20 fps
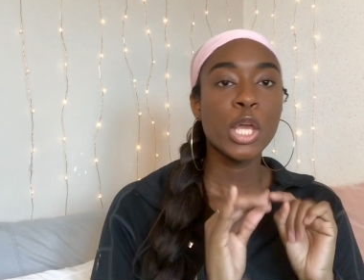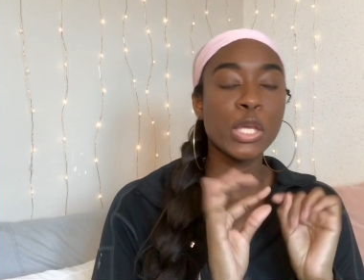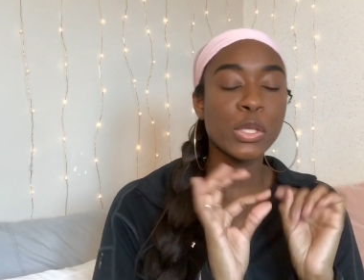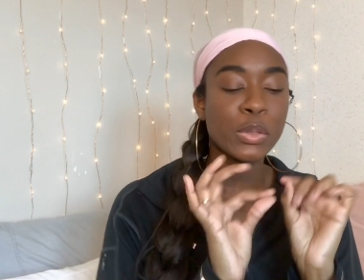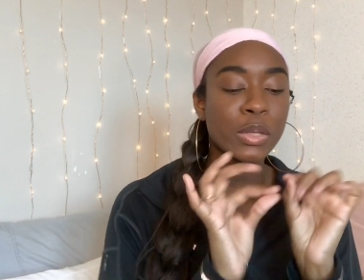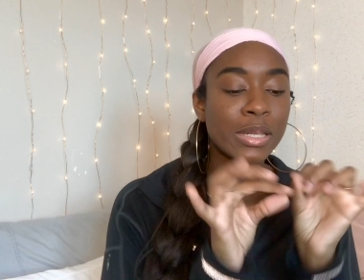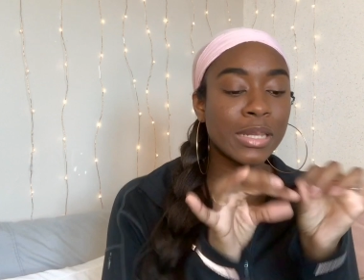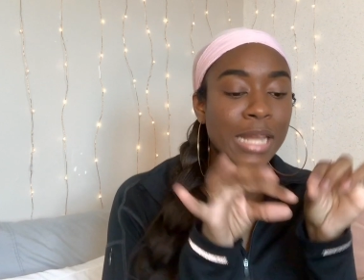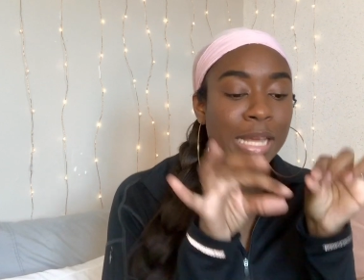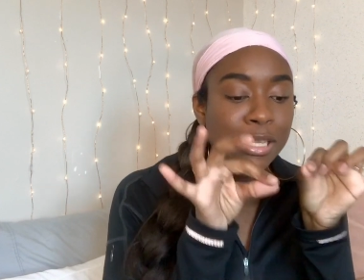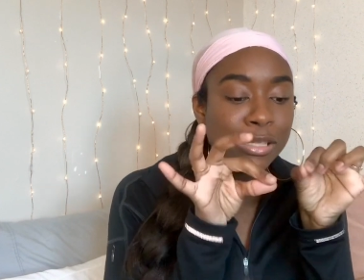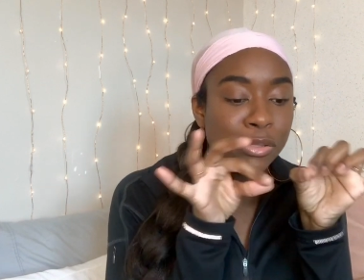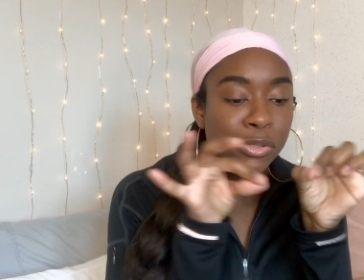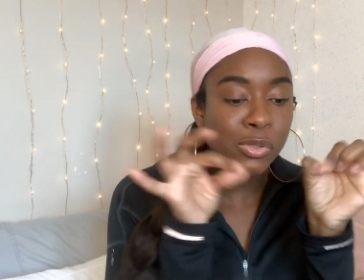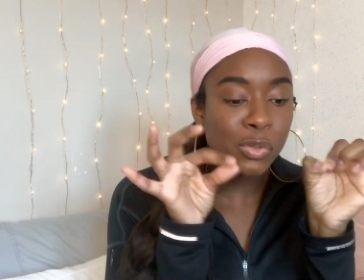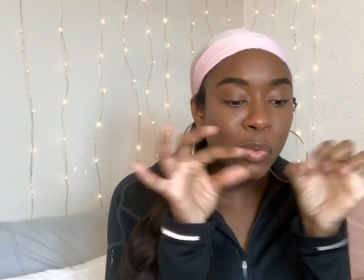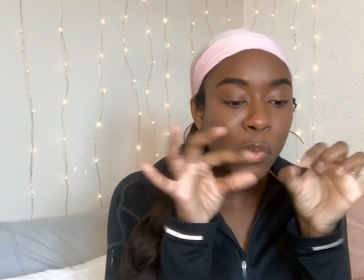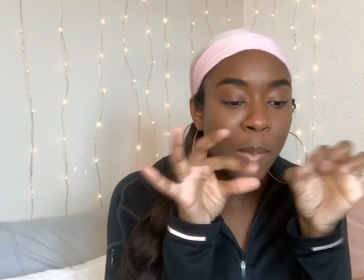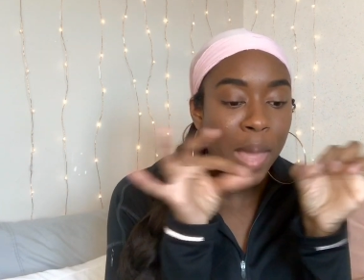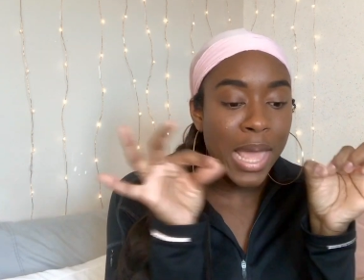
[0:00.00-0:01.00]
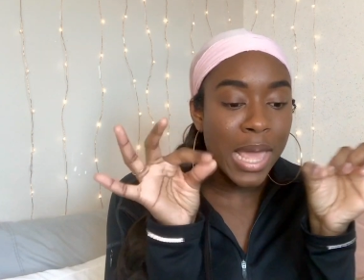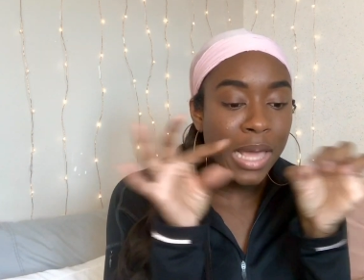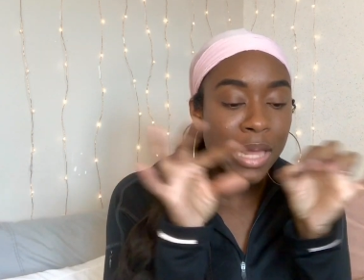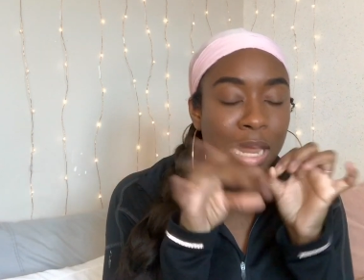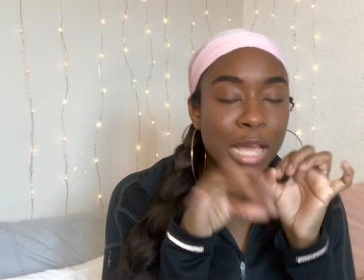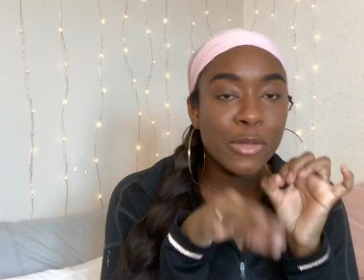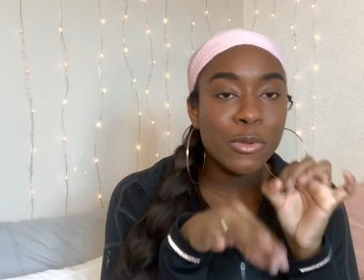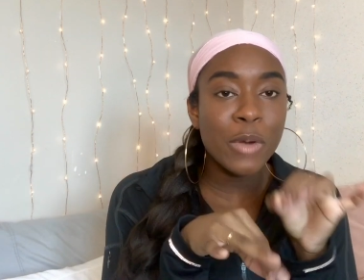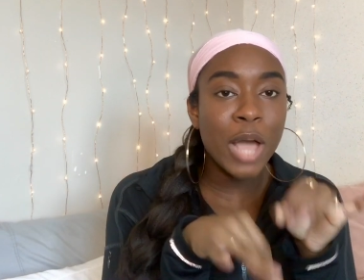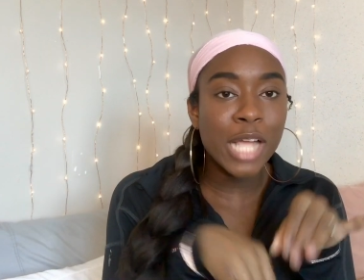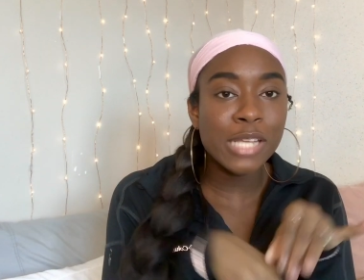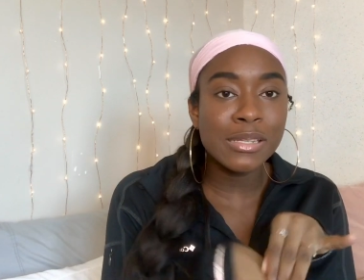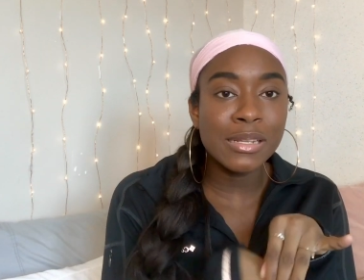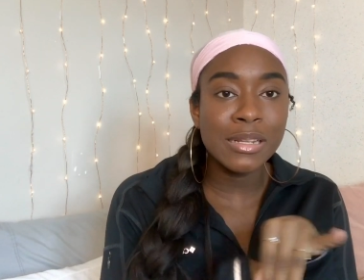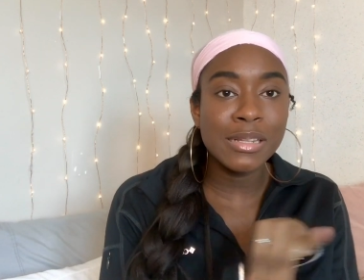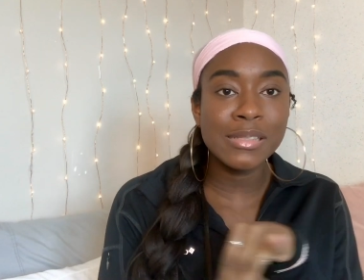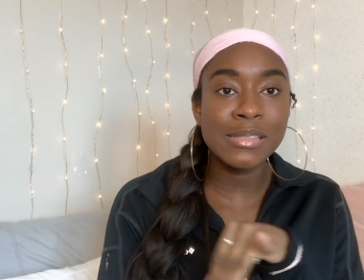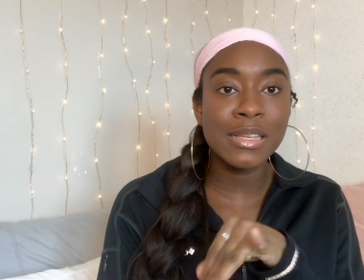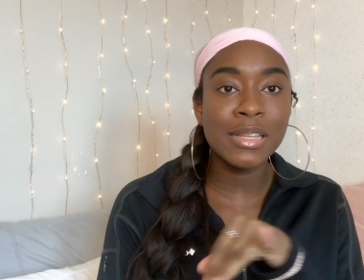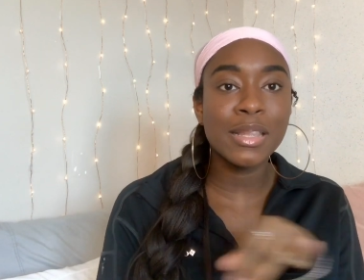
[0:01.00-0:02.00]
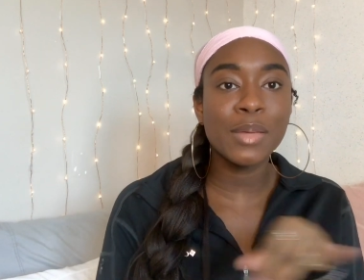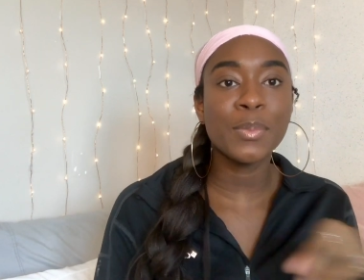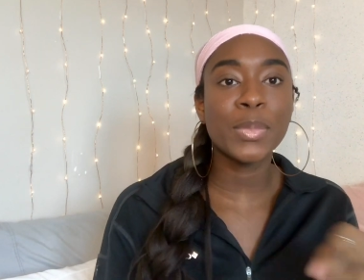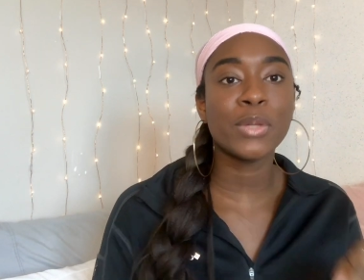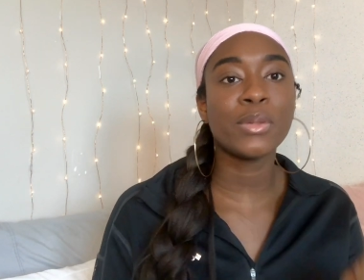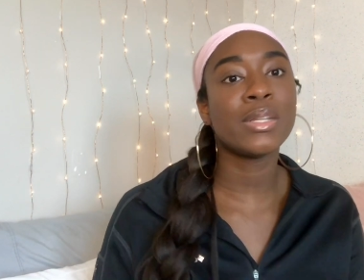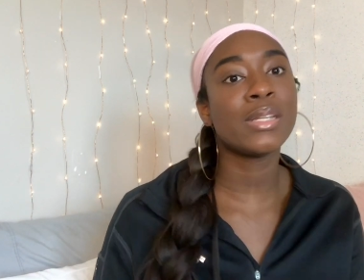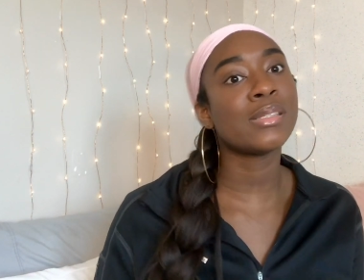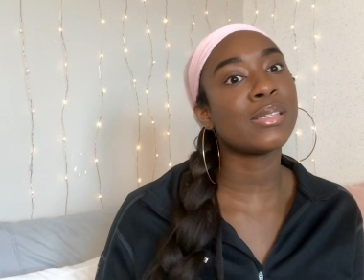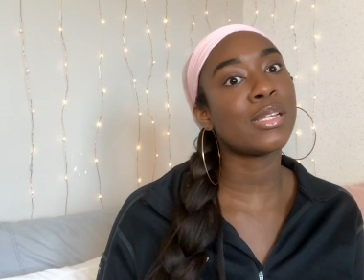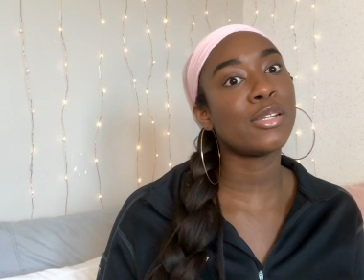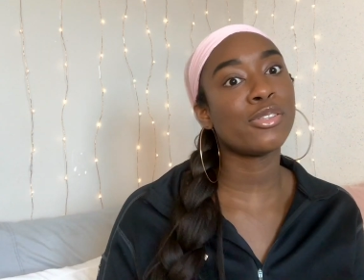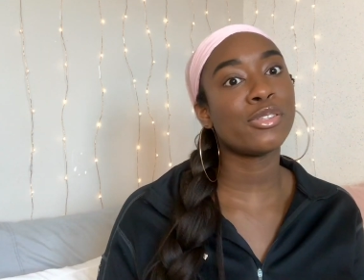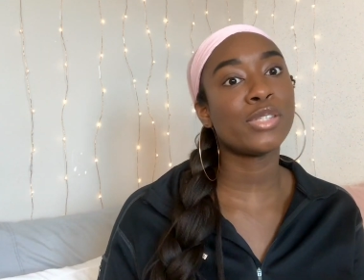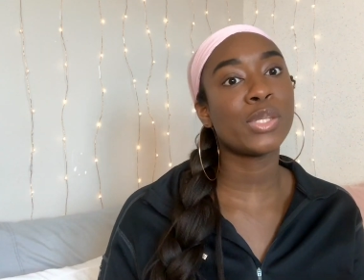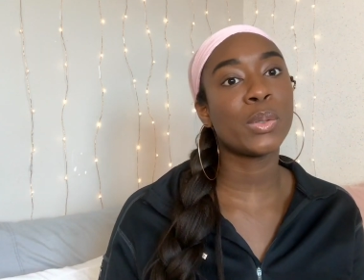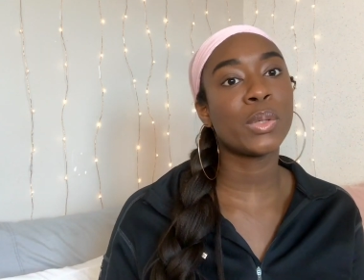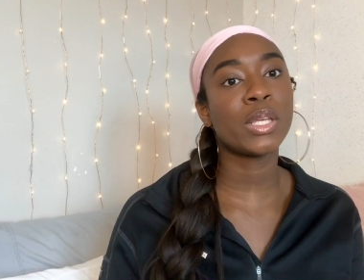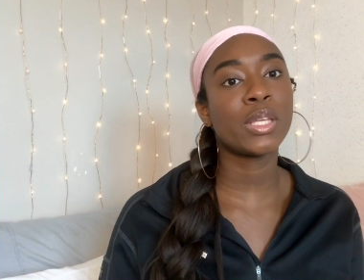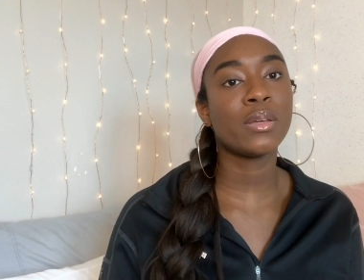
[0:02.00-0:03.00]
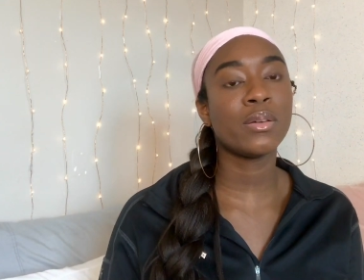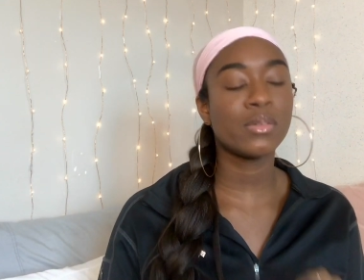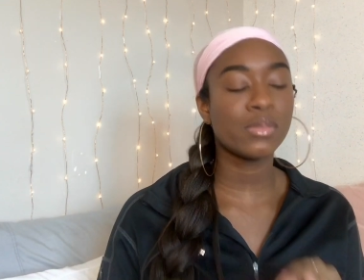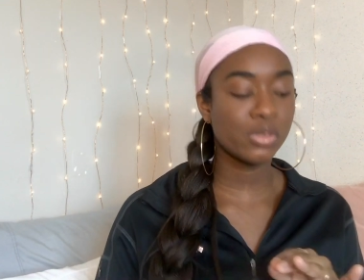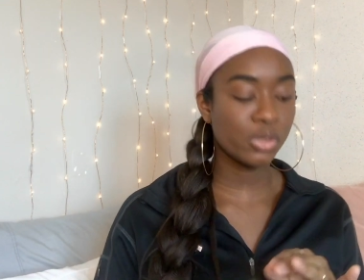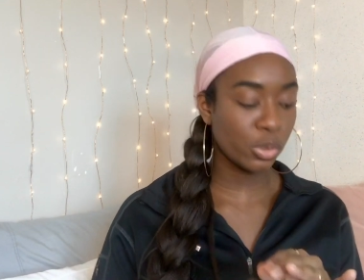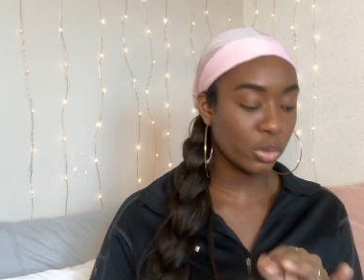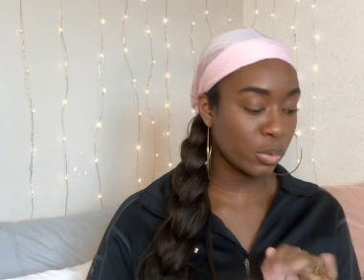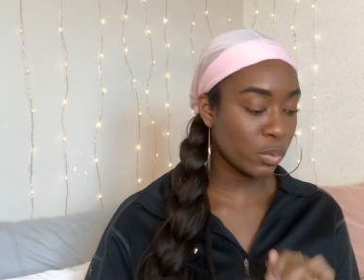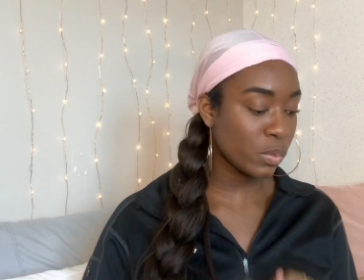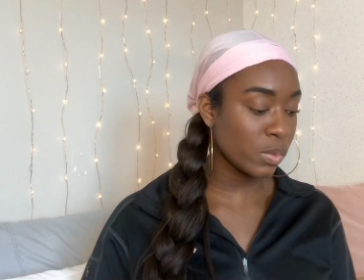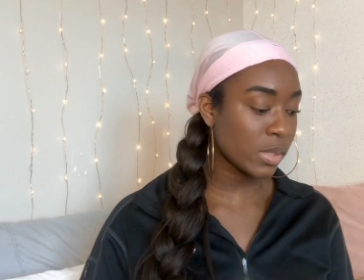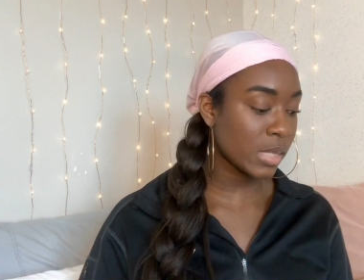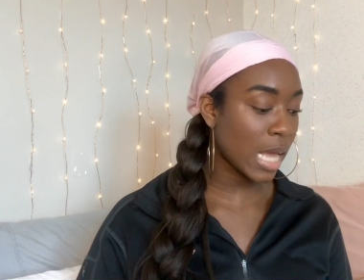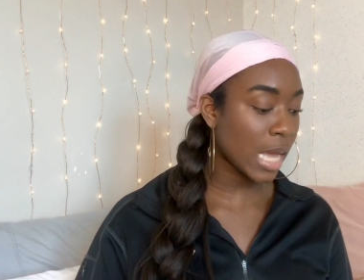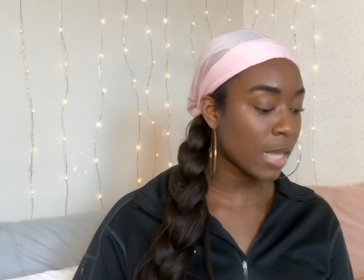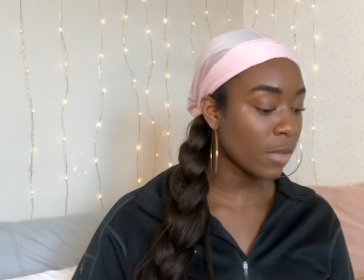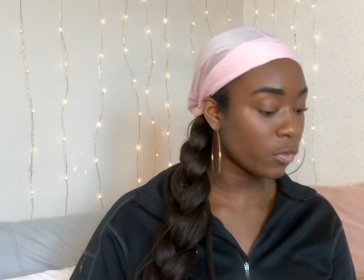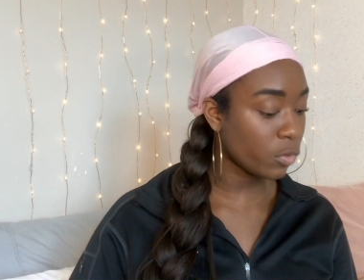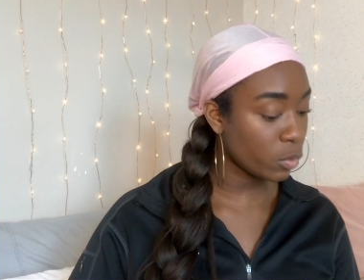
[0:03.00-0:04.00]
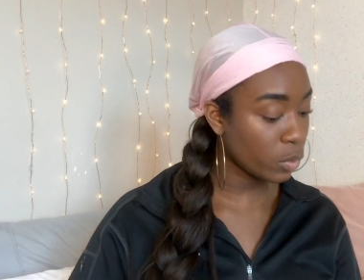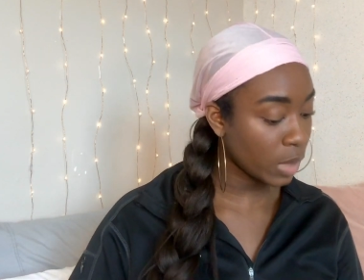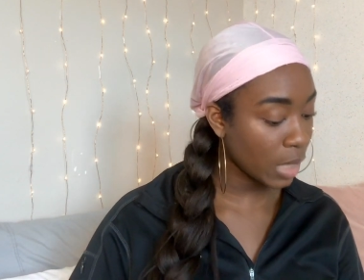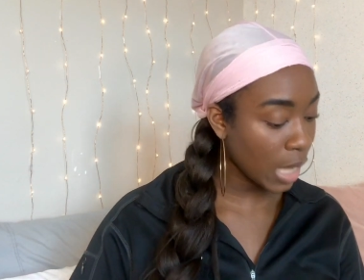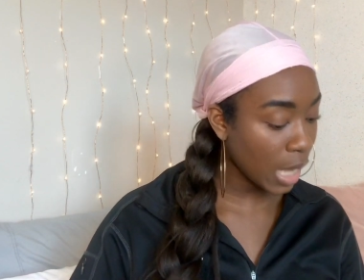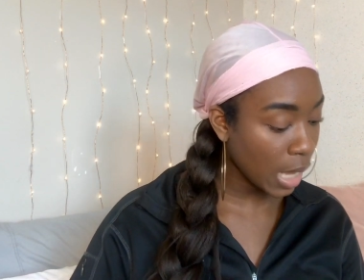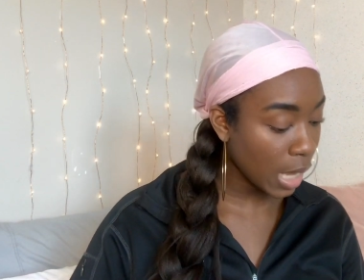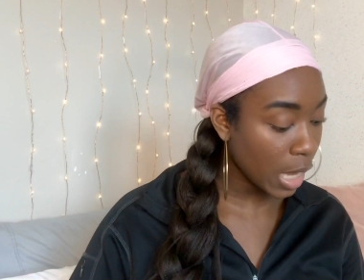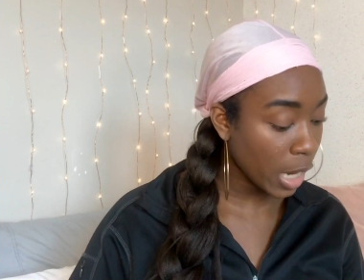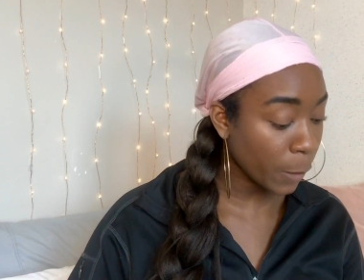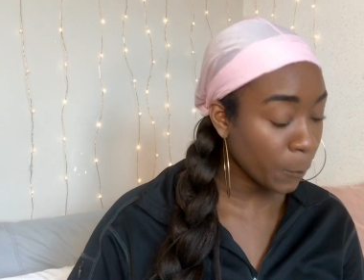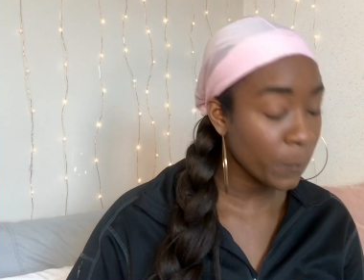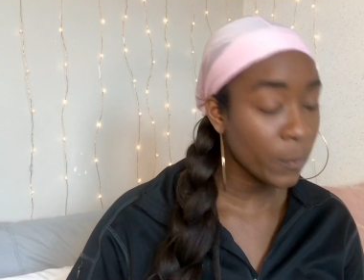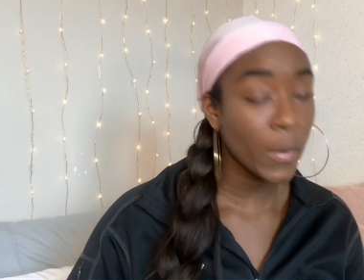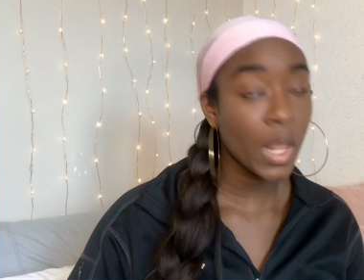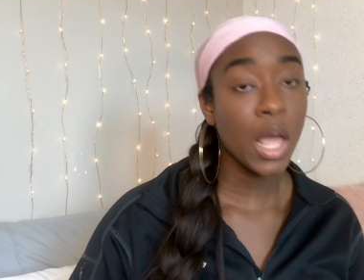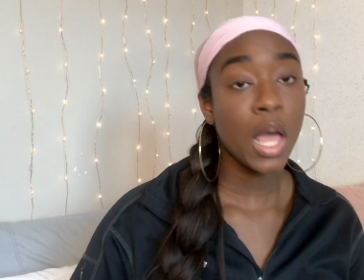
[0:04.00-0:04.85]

you can like zoom in and you actually see the buildings, and it's so cute. So use that if you can.